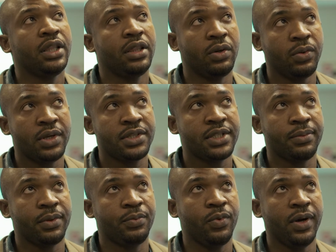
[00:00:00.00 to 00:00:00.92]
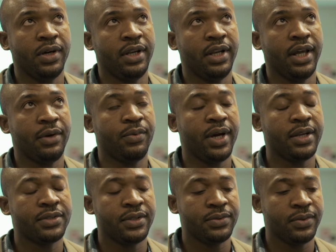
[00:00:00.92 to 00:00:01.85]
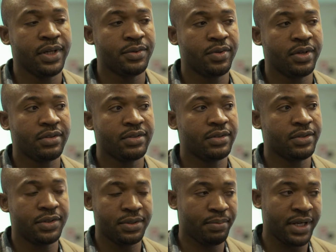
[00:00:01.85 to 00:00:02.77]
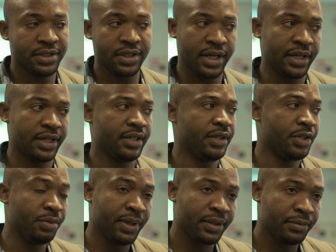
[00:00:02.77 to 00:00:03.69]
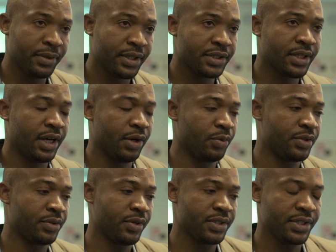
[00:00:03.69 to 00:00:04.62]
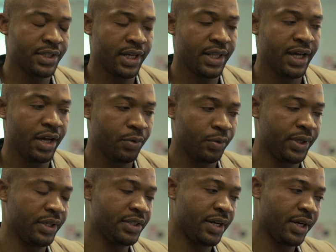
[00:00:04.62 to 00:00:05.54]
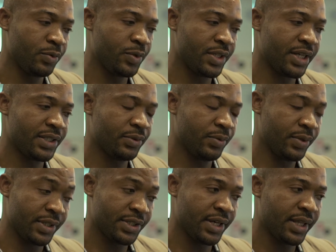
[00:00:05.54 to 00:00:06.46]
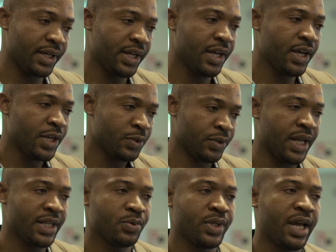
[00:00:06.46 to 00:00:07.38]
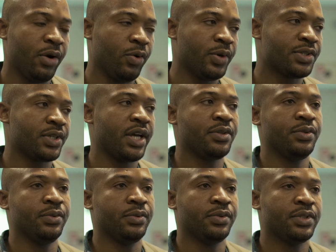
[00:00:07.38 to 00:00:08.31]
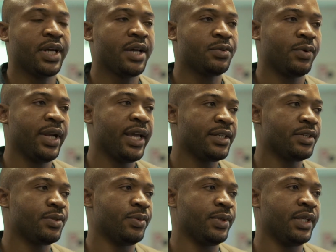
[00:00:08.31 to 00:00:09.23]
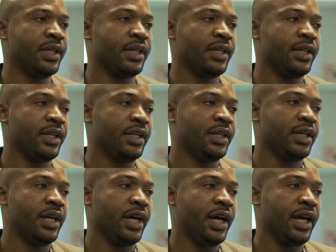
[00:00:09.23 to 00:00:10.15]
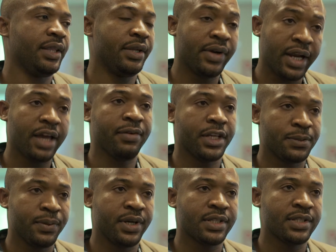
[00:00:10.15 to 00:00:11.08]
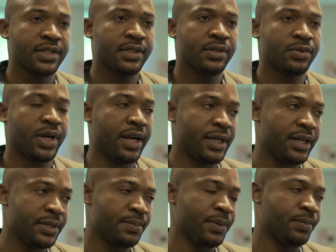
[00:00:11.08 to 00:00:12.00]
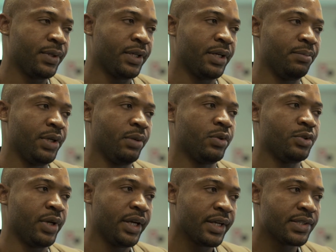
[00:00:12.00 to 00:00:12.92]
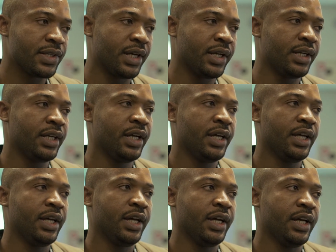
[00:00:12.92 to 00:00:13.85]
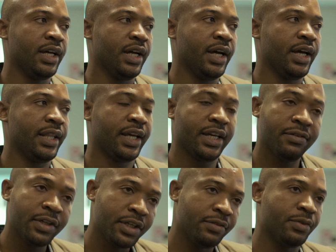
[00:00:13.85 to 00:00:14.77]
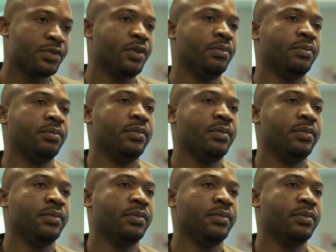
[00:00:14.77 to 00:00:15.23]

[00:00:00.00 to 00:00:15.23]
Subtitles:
the concept of like wireless sensor networks. Just imagine like human beings, how we trust each other, how we interact with each other. So that's what I always try to do. Try to relate it to the real life experience, so that at least people can be able to understand. They can even give you some